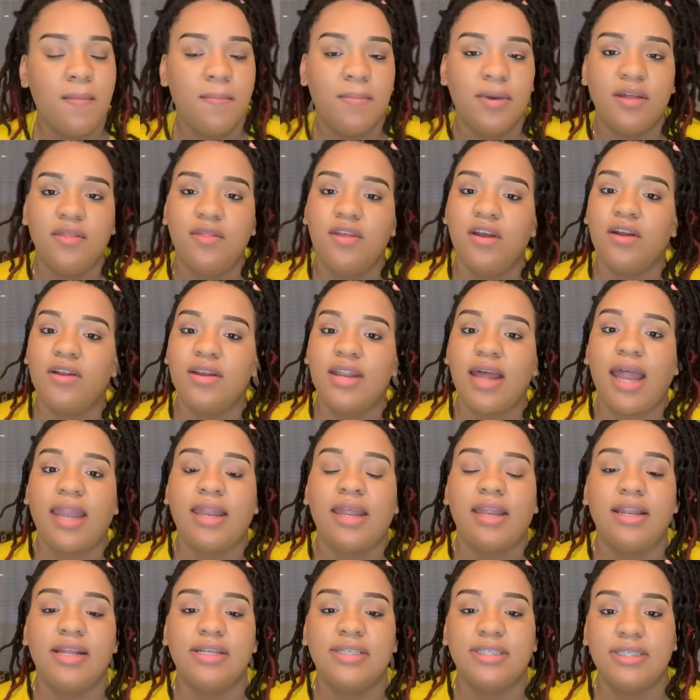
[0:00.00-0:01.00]
But they're not
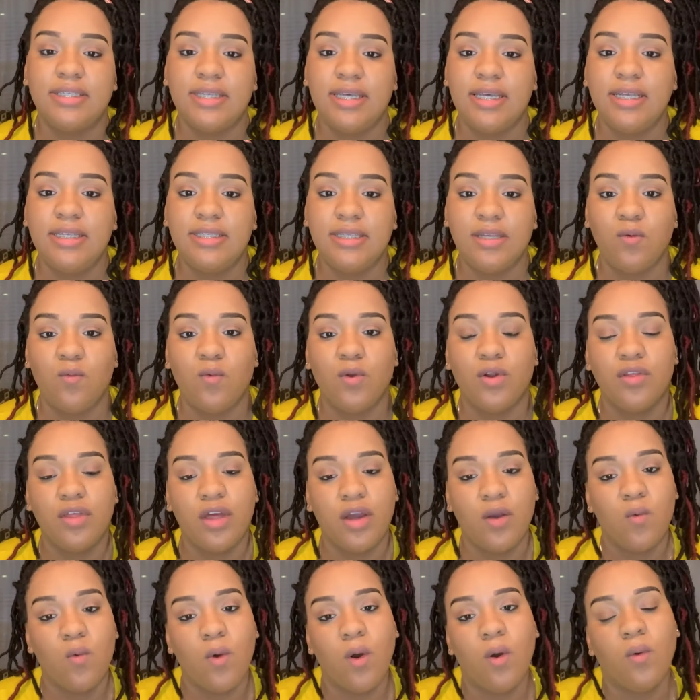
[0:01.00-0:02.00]
in a season where
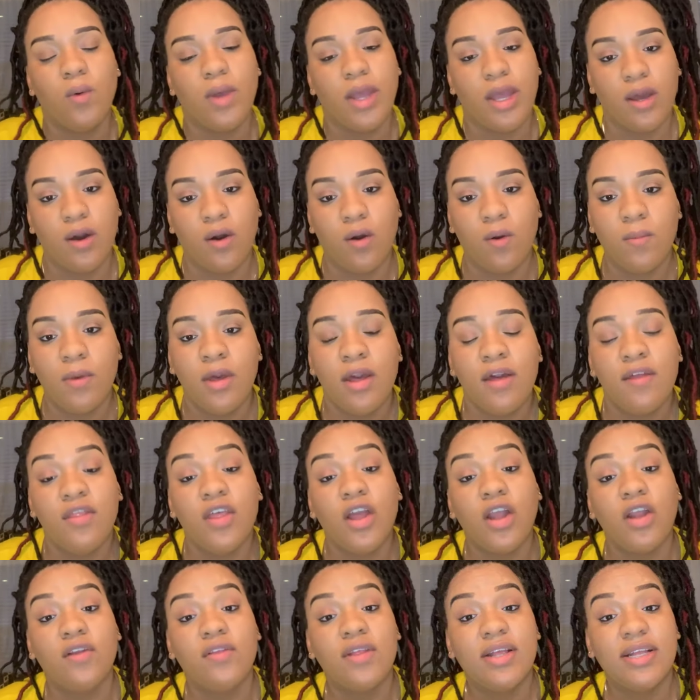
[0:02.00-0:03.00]
they won't help.
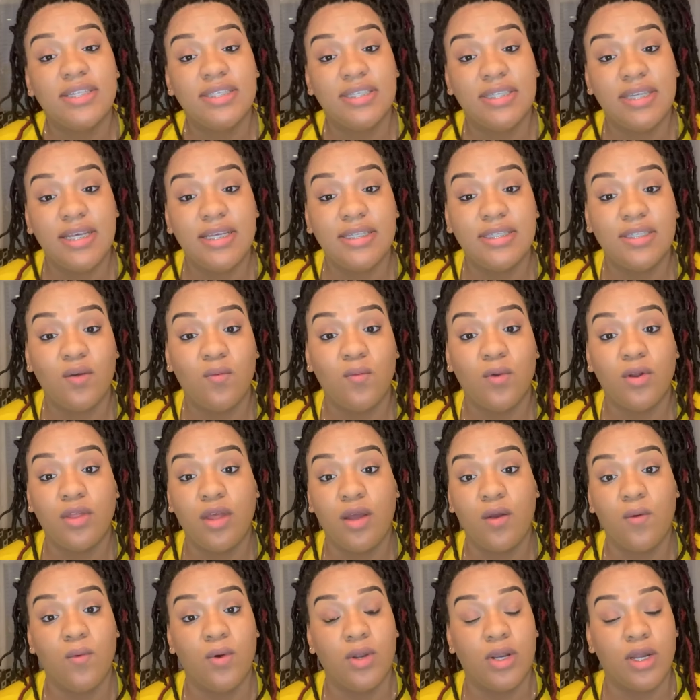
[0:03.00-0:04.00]
They're in the season where
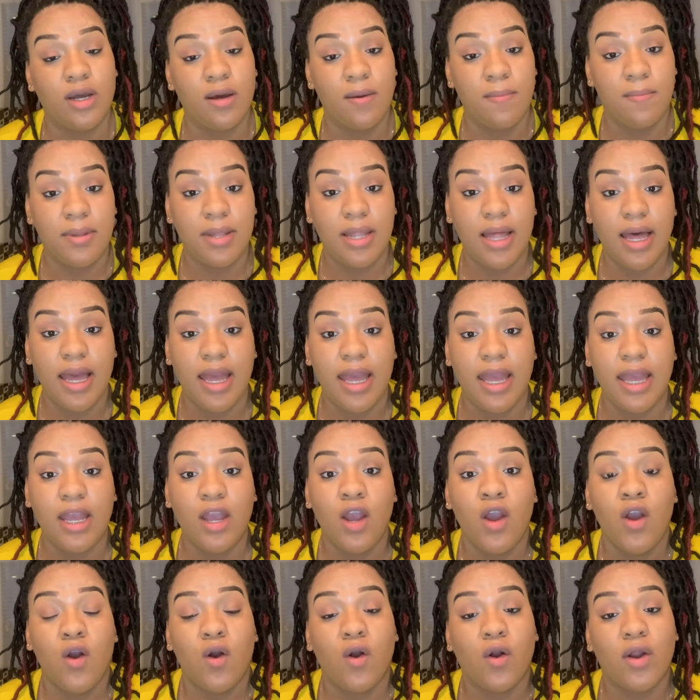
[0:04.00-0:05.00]
they want to
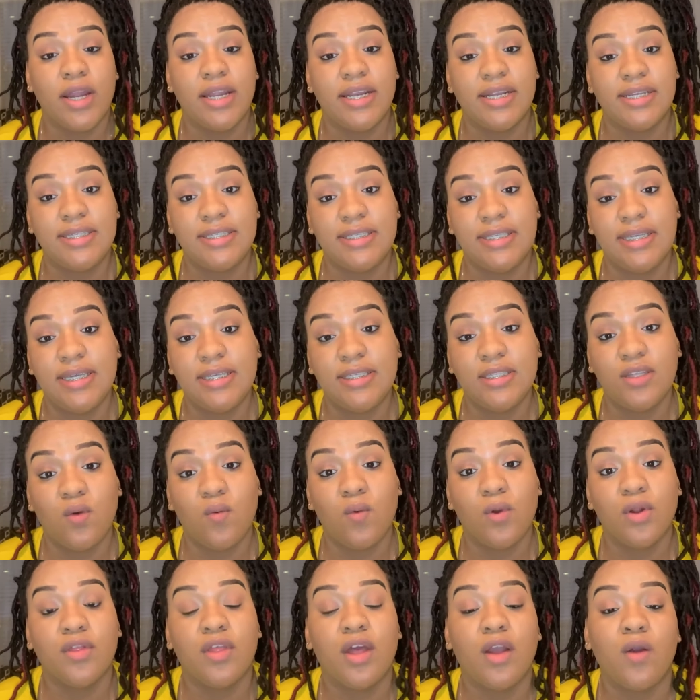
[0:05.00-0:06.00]
complain or in a season
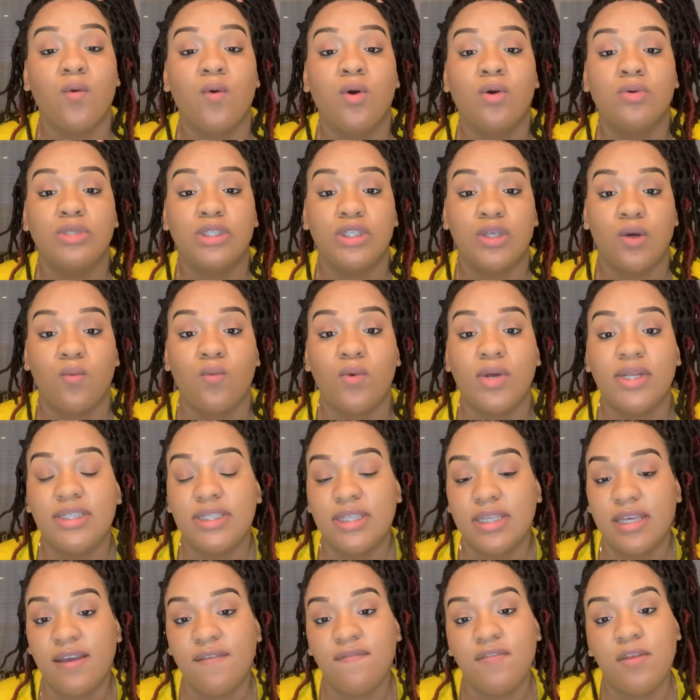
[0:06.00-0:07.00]
where they want someone
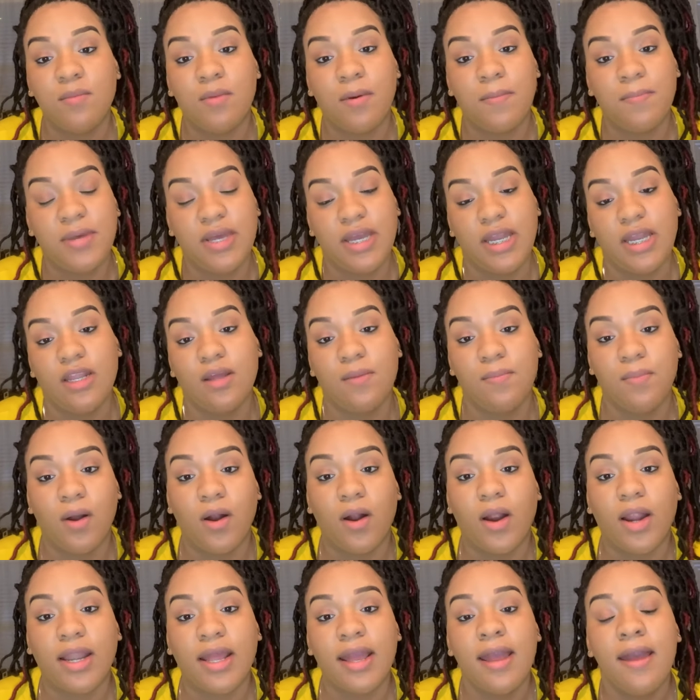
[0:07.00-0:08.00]
to give them a pity
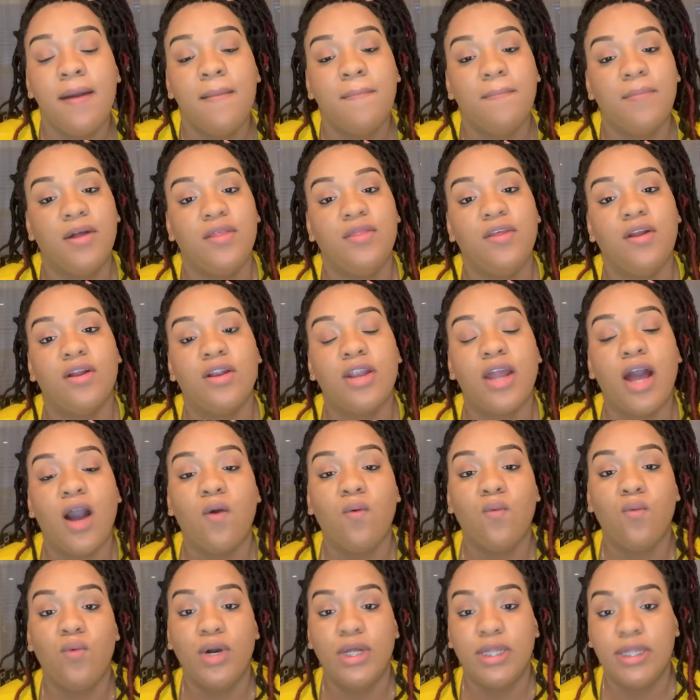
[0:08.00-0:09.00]
party. But they're
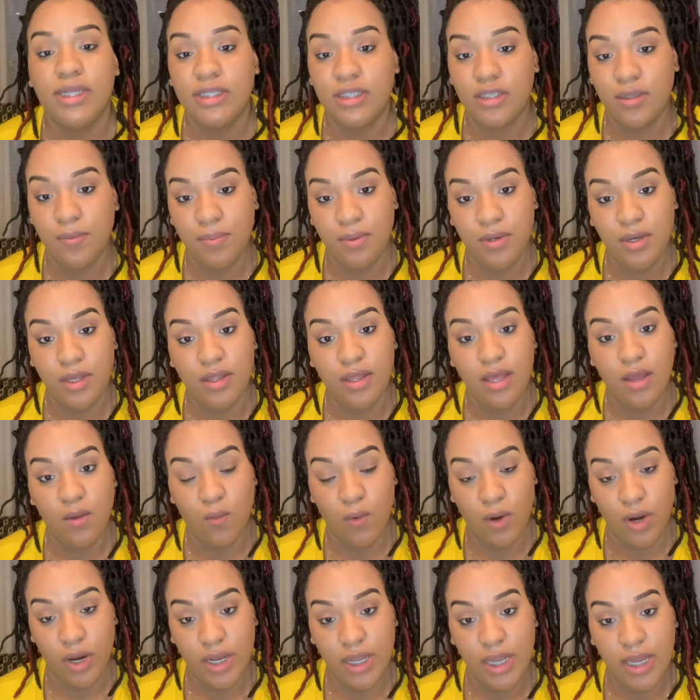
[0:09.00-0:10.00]
not willing to put their
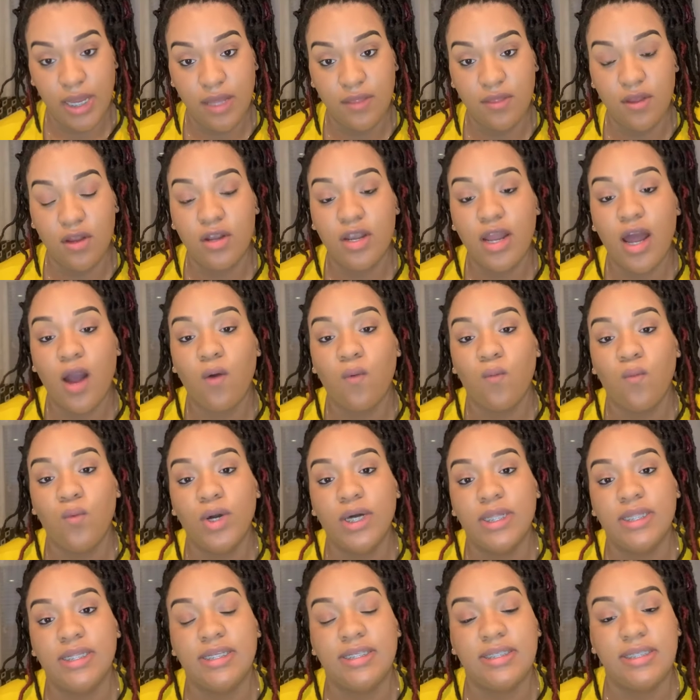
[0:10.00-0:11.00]
work in. They're not
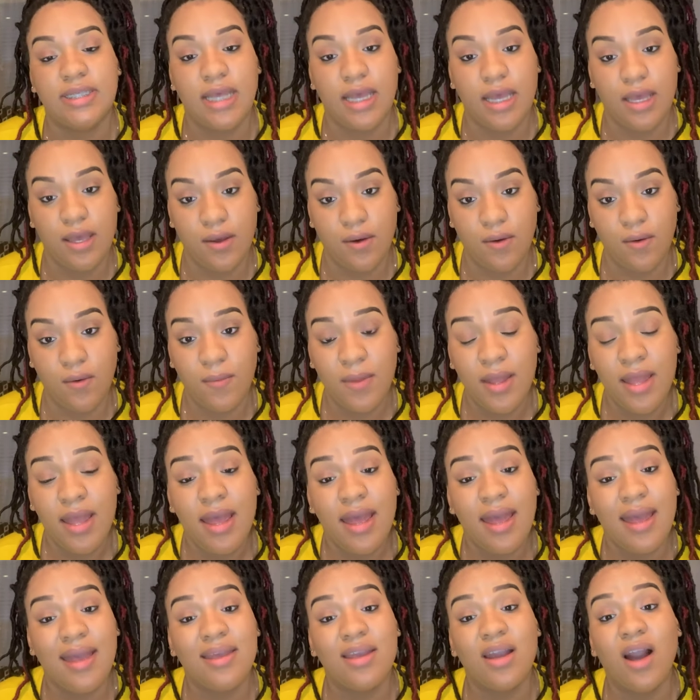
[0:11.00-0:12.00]
willing to help.
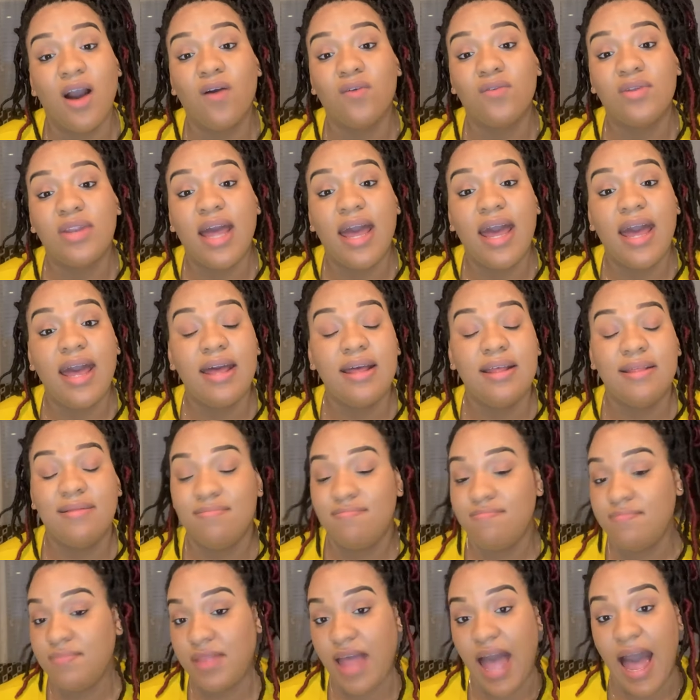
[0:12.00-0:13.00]
And y'all,
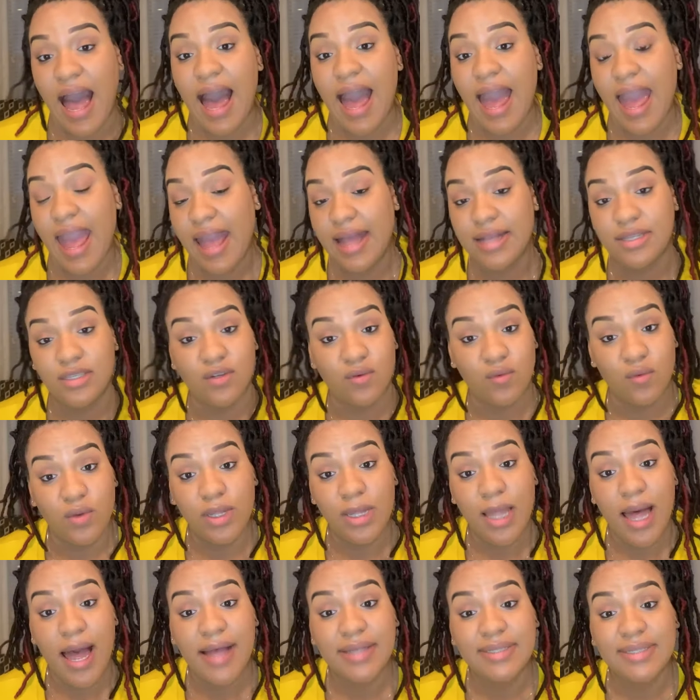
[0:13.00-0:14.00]
that I had to
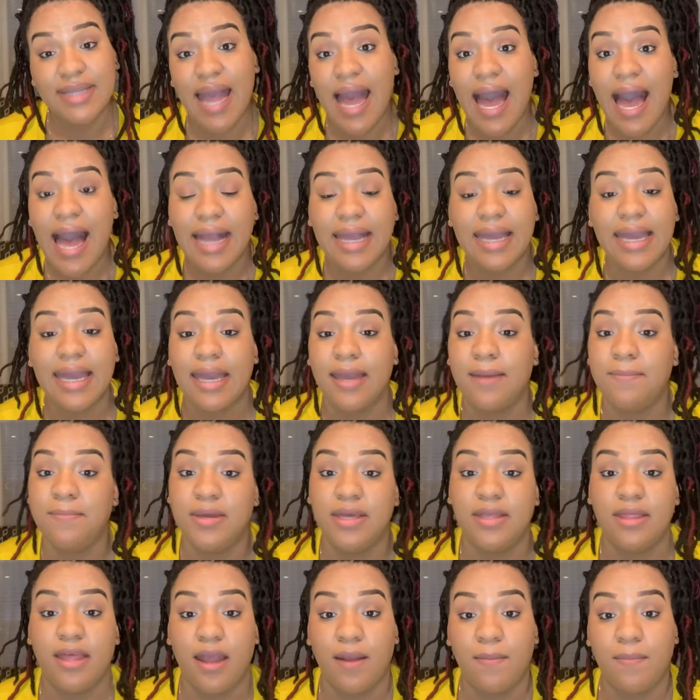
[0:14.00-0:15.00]
realize that I can't
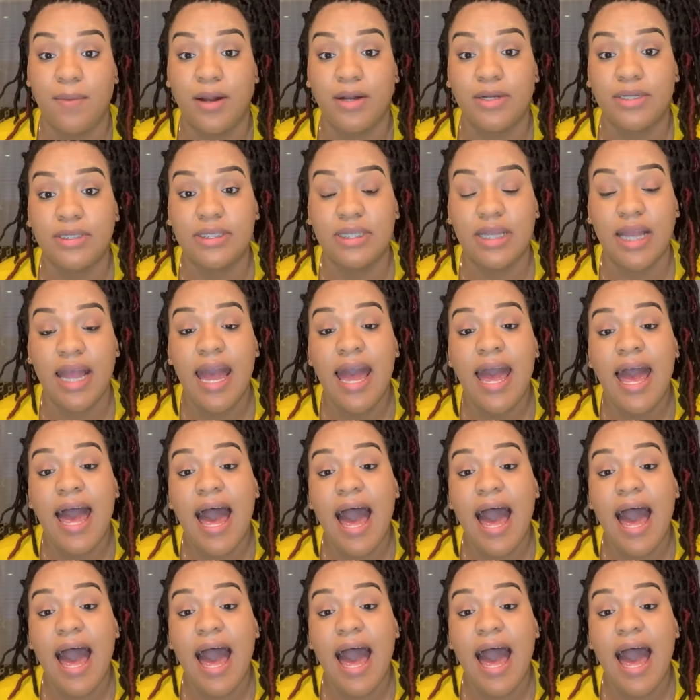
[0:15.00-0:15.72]
be that person.